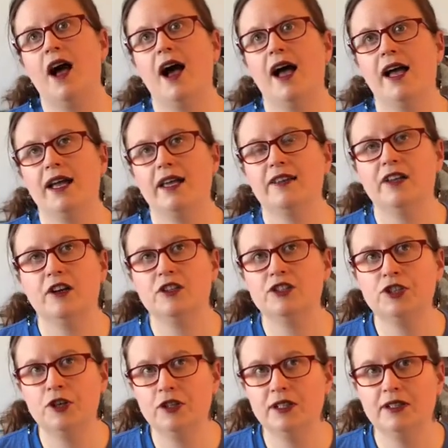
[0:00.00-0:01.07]
there are
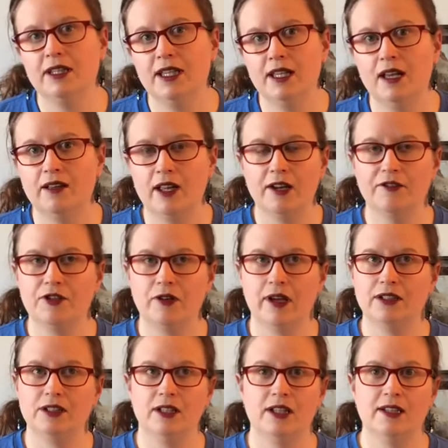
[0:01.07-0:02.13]
certainly a lot of
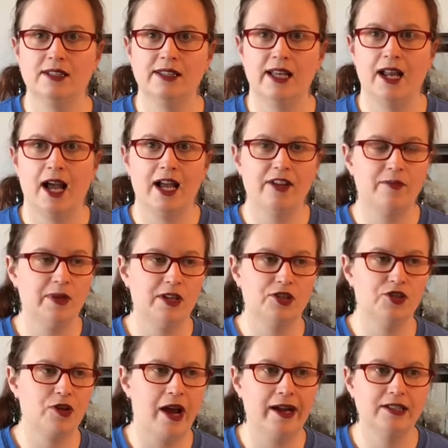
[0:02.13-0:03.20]
tarantulas that I have been
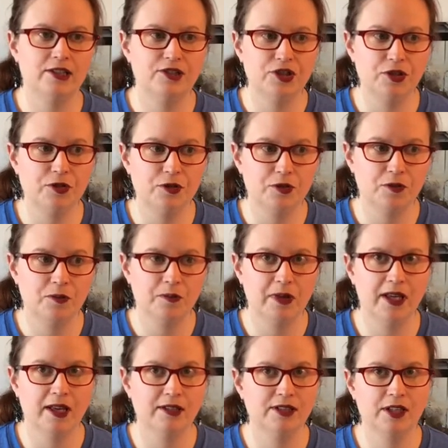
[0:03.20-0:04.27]
attracted to
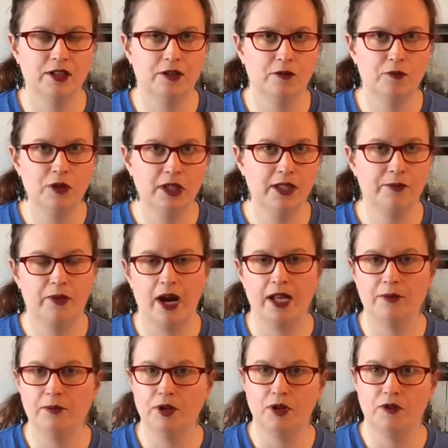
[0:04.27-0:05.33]
because they're really bright
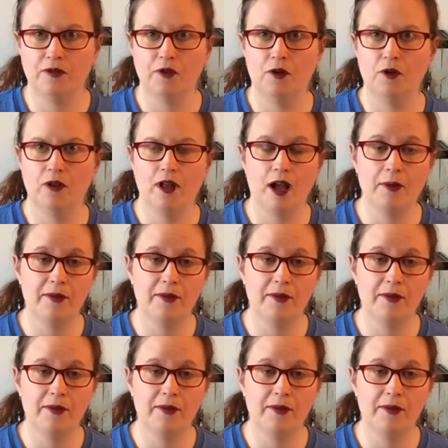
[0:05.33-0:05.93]
and beautiful.